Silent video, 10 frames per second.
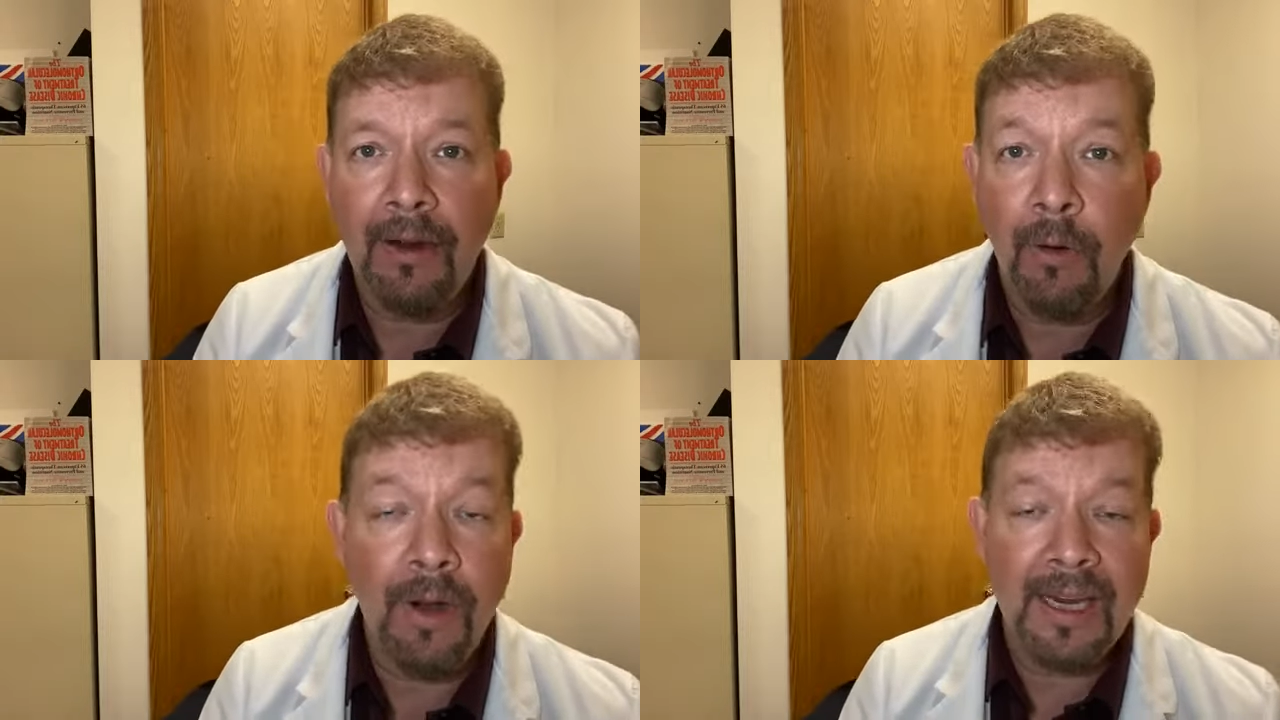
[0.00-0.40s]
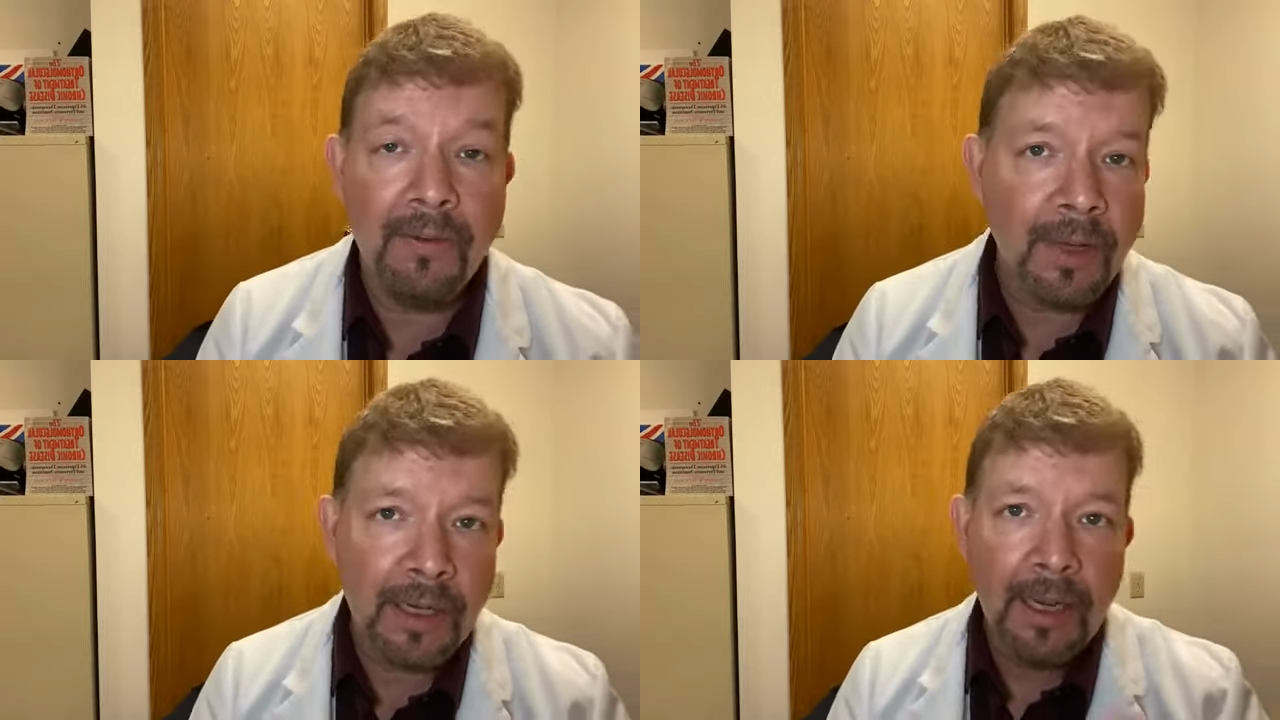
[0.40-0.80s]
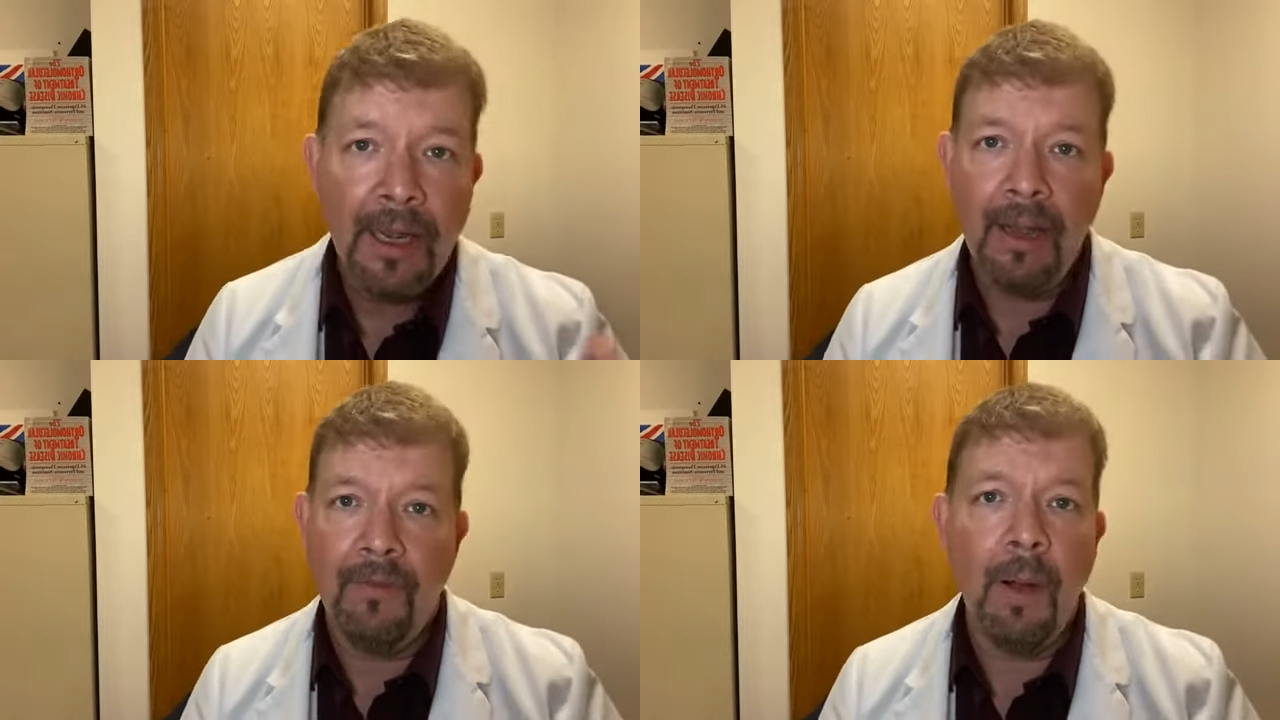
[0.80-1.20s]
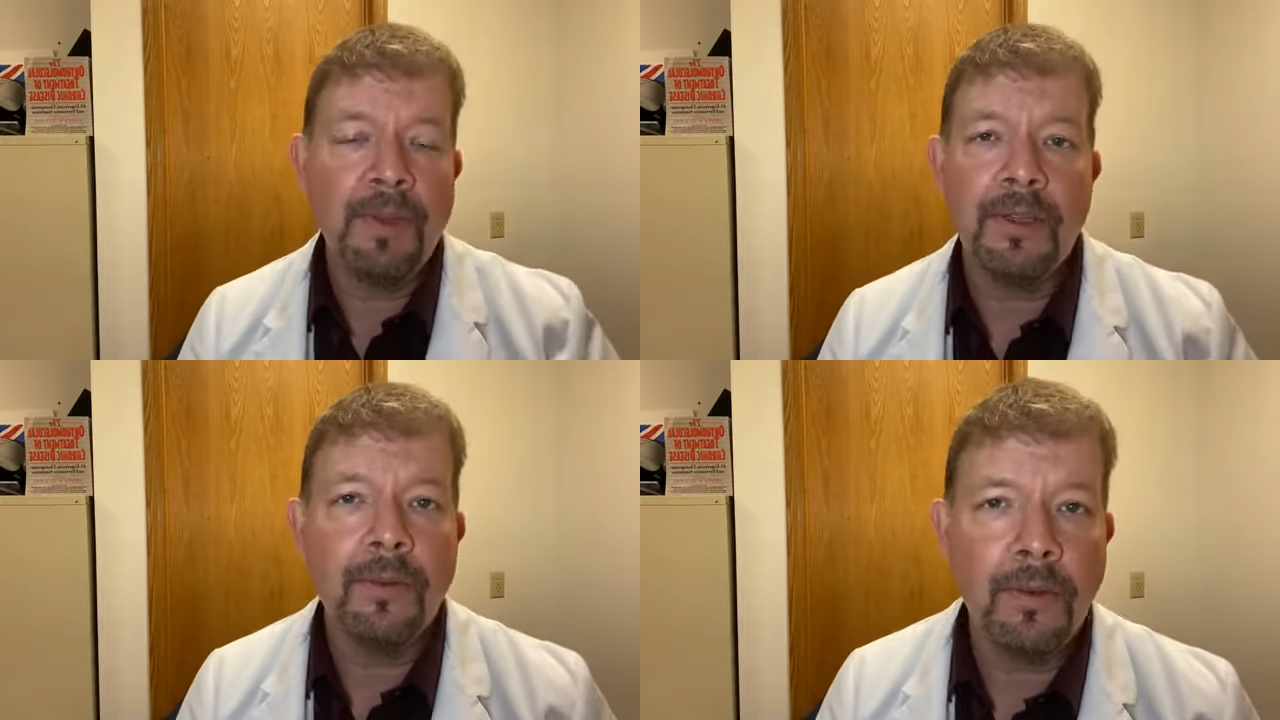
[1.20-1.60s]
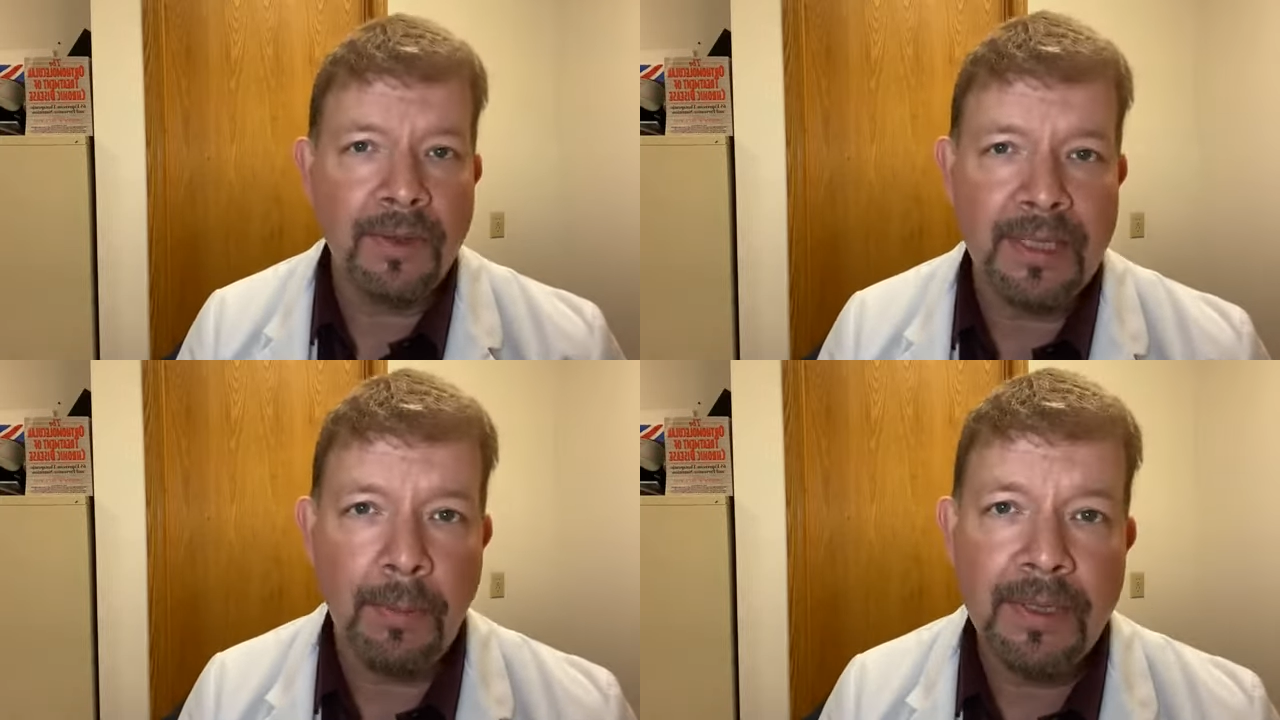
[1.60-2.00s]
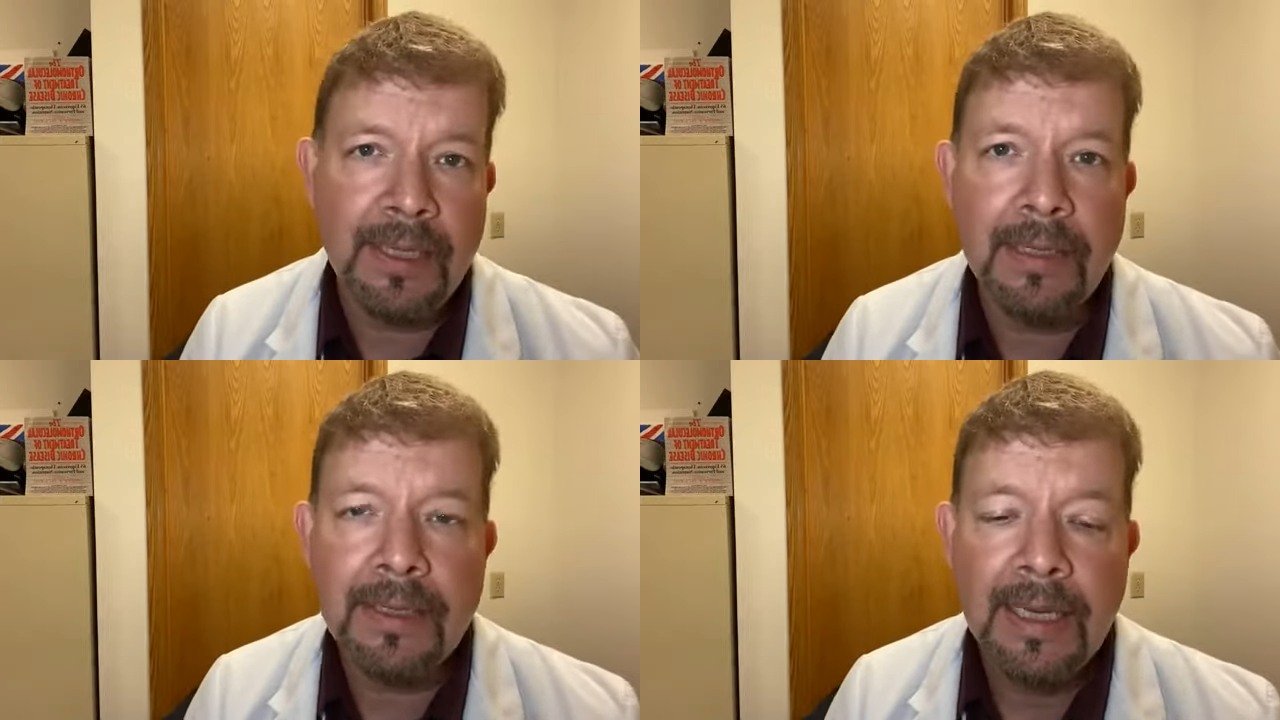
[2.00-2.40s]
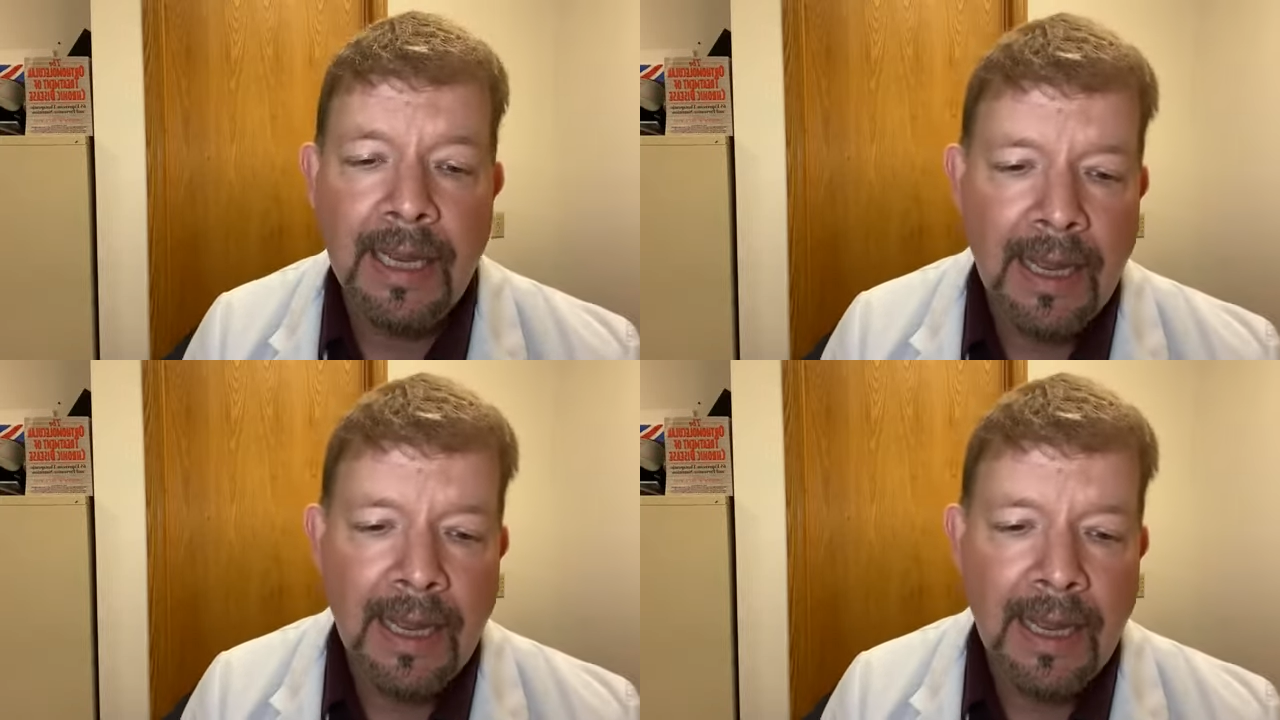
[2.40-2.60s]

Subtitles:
or even a pharmaceutical substance.